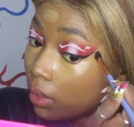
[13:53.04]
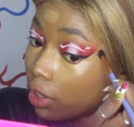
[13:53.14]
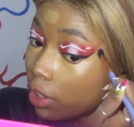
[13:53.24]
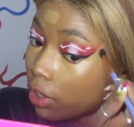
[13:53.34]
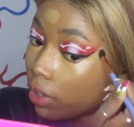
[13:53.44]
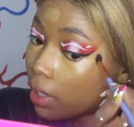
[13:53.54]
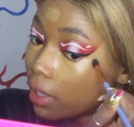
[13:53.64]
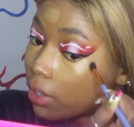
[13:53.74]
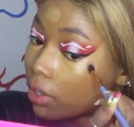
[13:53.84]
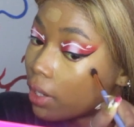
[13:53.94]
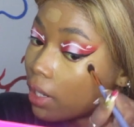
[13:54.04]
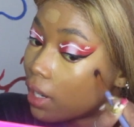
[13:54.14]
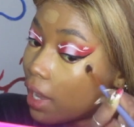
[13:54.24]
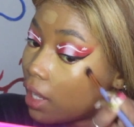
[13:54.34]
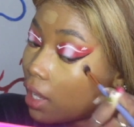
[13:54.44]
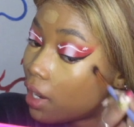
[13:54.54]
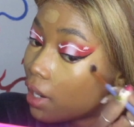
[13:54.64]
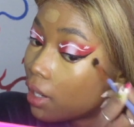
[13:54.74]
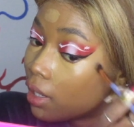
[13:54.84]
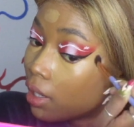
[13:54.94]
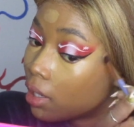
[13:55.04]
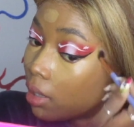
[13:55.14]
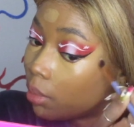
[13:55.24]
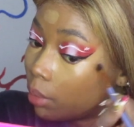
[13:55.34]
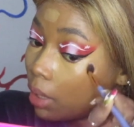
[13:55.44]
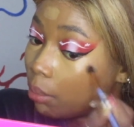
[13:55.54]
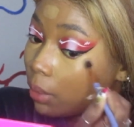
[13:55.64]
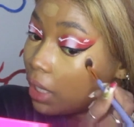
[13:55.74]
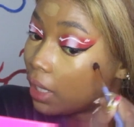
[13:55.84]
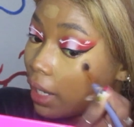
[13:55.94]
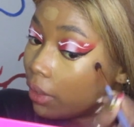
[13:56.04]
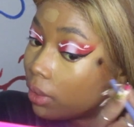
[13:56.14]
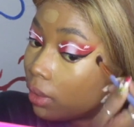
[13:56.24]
Just trying to straighten that line and blend down.